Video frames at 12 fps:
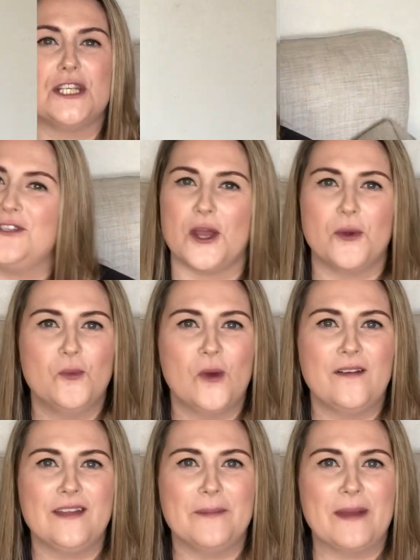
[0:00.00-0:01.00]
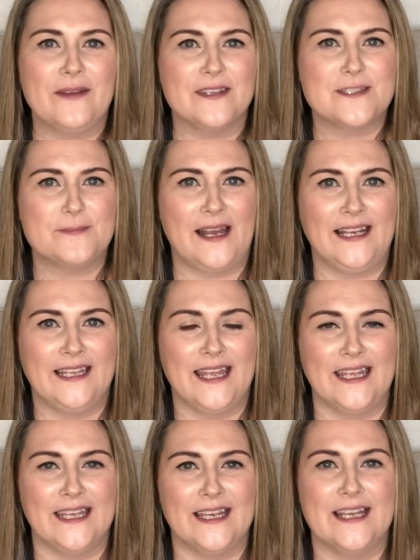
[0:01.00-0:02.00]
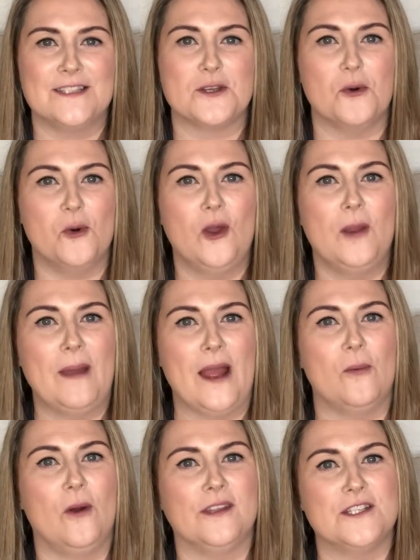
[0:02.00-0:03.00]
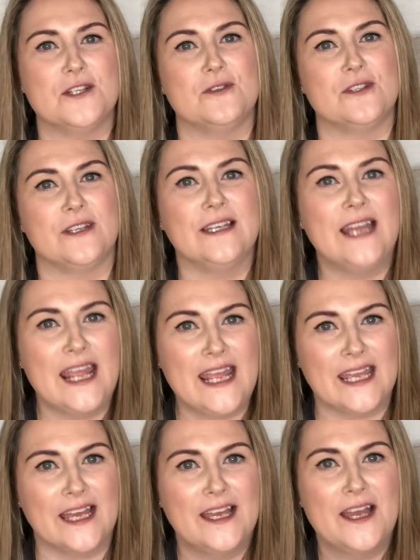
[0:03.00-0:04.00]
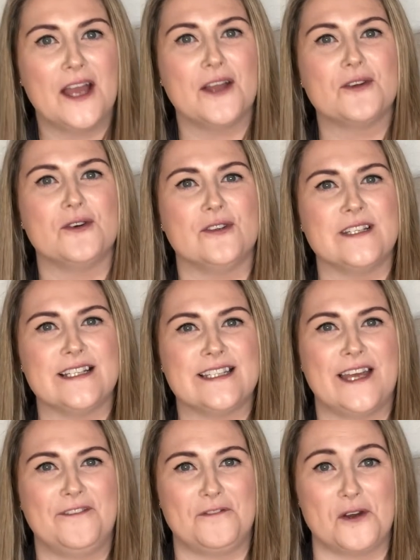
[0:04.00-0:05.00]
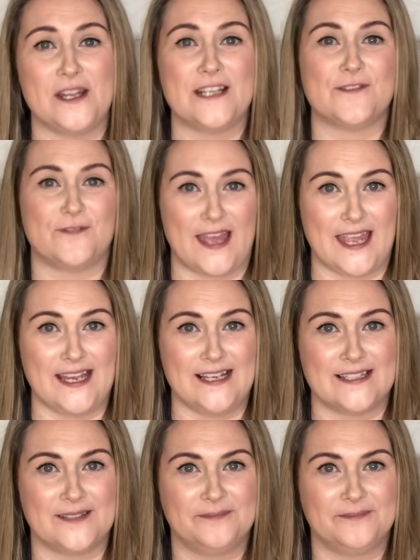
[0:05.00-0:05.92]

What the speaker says: Don't worry about the spelling here. It's all about what the children can hear according to their phonics phase.